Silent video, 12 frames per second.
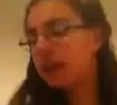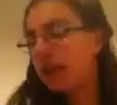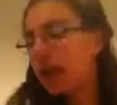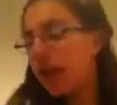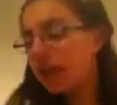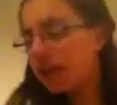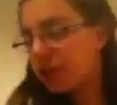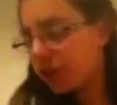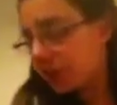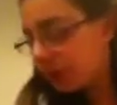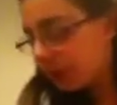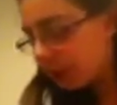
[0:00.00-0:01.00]
and I'm just
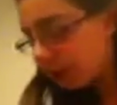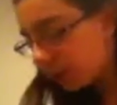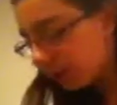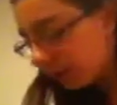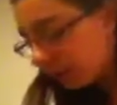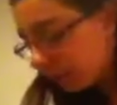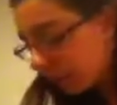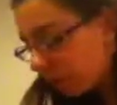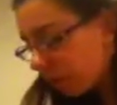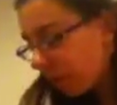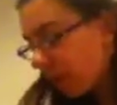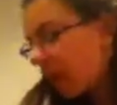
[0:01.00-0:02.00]
going to do a quick review real
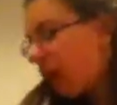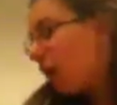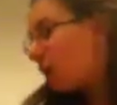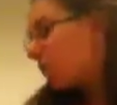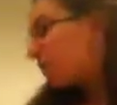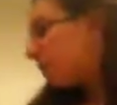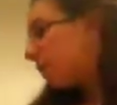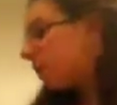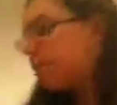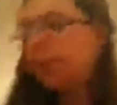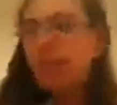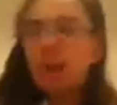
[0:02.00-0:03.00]
quick. But
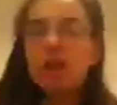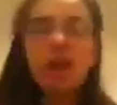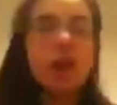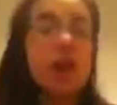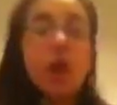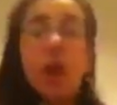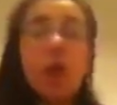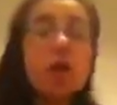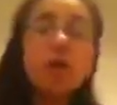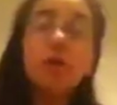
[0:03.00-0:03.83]
pretty much it all goes